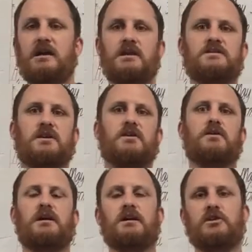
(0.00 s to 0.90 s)
So
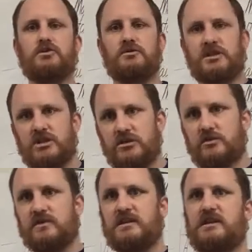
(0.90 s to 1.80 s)
in a traditional
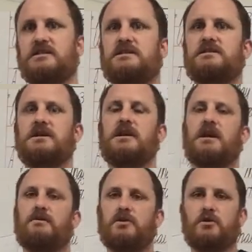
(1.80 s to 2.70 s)
sense,
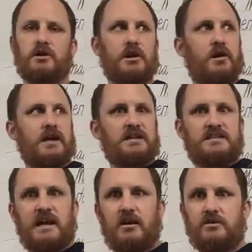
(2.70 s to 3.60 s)
if you were going
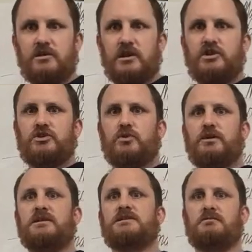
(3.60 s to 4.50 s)
down to the
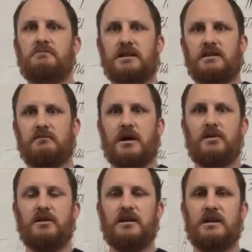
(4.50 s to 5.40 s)
shore to meet the
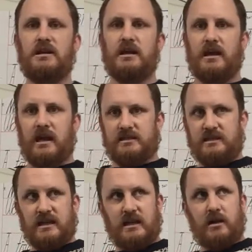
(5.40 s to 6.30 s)
manuhiri as
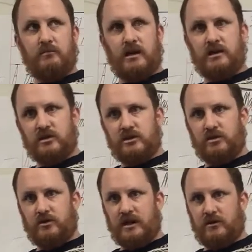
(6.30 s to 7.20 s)
they come into
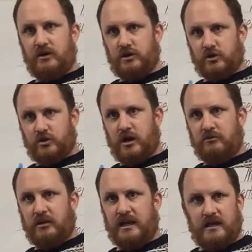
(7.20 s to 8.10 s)
your area, your
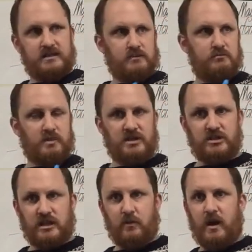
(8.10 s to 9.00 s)
tribal lands, and beach
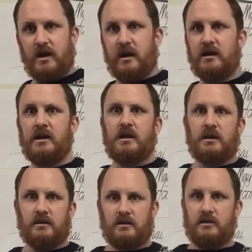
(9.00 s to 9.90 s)
their waka,
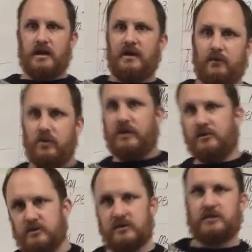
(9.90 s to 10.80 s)
you'd have all
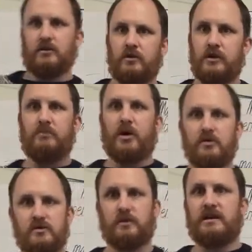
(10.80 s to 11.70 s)
the
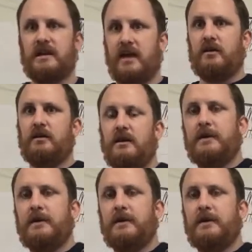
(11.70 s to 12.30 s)
bros run down